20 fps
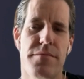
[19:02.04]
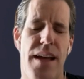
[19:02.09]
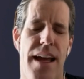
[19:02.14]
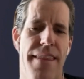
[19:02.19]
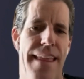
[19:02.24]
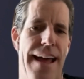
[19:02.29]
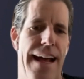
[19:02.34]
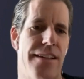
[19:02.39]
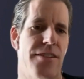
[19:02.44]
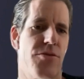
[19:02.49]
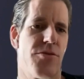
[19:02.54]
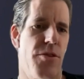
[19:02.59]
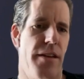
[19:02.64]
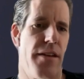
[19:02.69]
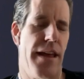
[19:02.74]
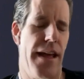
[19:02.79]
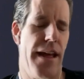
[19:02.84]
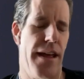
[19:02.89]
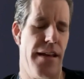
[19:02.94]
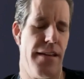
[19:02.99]
and that's where
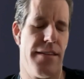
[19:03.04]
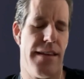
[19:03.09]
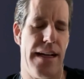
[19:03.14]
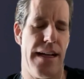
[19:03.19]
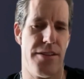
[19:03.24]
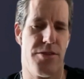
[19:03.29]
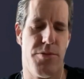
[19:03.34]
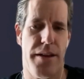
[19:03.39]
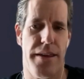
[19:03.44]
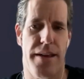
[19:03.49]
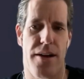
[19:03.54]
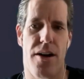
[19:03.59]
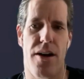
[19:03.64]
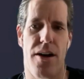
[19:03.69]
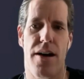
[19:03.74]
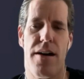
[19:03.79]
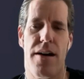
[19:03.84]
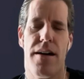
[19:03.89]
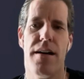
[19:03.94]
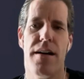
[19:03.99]
they that's where they
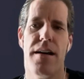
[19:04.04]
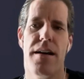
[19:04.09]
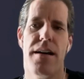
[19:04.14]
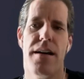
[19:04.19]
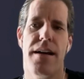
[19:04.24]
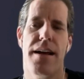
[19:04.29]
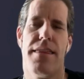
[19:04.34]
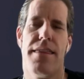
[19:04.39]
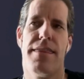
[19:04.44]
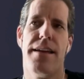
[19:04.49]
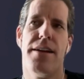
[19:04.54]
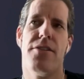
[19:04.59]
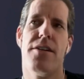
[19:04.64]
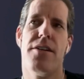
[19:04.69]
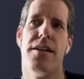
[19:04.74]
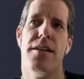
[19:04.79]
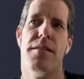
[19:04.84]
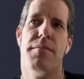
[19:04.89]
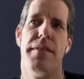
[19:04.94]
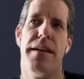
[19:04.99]
are
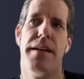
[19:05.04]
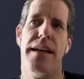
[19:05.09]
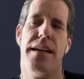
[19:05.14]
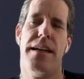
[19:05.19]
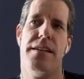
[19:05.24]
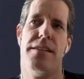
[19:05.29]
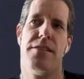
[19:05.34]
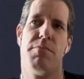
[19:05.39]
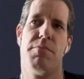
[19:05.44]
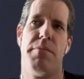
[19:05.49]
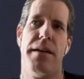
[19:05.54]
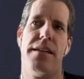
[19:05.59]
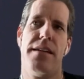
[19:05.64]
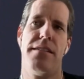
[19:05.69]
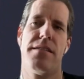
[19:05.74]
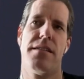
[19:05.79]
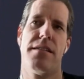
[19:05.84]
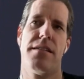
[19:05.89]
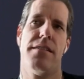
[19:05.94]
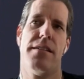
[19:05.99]
Ethereum is
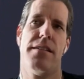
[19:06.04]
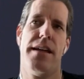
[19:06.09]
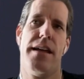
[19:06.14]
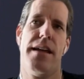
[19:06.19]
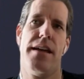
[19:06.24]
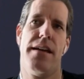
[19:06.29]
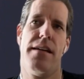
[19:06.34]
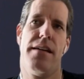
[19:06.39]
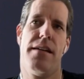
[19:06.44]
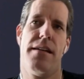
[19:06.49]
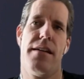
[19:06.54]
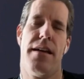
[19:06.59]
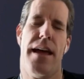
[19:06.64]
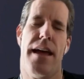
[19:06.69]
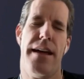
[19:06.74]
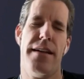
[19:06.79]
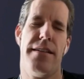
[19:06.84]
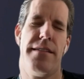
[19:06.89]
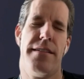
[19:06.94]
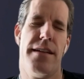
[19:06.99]
basically
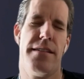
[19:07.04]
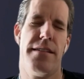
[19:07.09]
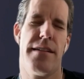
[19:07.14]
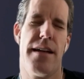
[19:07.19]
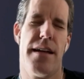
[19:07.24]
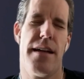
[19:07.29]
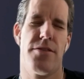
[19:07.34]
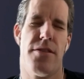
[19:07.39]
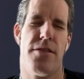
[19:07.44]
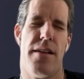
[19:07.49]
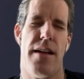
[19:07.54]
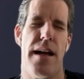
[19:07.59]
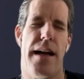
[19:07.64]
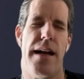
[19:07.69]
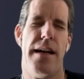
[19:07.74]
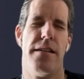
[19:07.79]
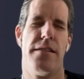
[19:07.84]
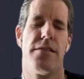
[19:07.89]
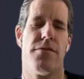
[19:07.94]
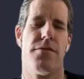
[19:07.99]
a
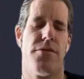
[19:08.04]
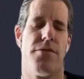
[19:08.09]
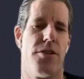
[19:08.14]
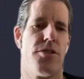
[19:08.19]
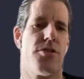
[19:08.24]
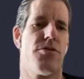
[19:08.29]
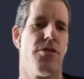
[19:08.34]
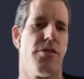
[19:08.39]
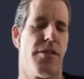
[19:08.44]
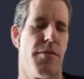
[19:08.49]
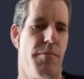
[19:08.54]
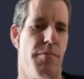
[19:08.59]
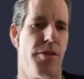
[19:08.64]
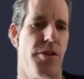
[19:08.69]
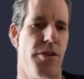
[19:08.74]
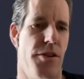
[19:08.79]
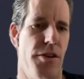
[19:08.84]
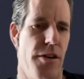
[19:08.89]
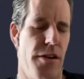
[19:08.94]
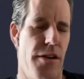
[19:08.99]
decentralized virtual
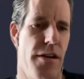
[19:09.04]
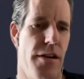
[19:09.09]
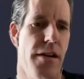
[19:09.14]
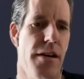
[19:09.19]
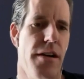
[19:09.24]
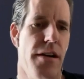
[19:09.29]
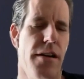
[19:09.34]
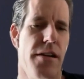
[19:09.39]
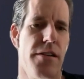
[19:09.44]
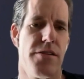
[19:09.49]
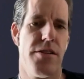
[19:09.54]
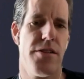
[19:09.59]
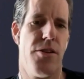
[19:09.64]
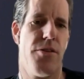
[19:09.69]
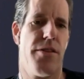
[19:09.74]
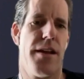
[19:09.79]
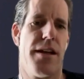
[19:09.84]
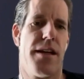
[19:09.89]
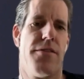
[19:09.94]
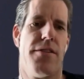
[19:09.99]
computer. So
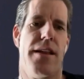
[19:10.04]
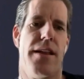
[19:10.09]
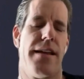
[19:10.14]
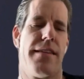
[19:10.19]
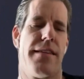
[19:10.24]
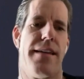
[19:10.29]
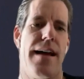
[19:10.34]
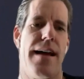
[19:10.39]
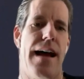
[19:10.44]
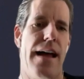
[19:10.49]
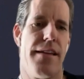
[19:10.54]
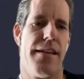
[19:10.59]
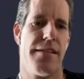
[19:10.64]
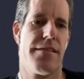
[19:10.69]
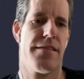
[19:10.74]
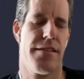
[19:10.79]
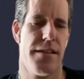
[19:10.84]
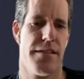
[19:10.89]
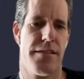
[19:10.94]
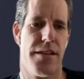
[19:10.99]
think of like the
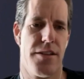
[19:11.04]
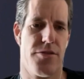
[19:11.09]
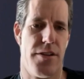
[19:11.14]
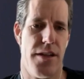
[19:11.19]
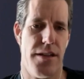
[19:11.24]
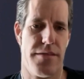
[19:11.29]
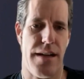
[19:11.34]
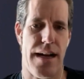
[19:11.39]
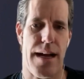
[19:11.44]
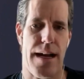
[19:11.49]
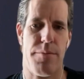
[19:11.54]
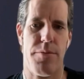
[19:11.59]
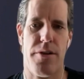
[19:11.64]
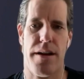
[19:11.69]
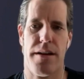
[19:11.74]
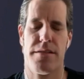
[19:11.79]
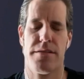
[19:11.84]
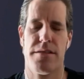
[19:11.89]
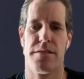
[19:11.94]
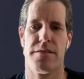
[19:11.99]
this decentralized
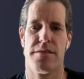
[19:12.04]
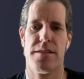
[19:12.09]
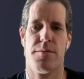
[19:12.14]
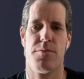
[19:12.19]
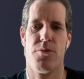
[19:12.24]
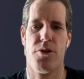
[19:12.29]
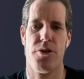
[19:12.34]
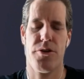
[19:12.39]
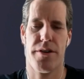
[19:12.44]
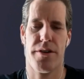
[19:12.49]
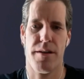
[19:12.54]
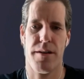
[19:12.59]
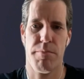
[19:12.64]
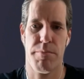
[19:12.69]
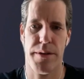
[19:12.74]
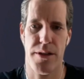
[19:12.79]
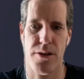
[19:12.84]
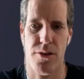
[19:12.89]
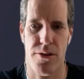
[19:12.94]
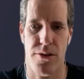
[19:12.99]
operating system where you can
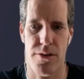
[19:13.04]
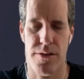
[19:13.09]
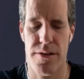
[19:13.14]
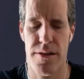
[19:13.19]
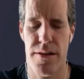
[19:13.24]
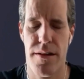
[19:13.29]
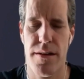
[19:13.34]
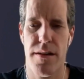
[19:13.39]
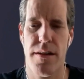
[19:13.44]
build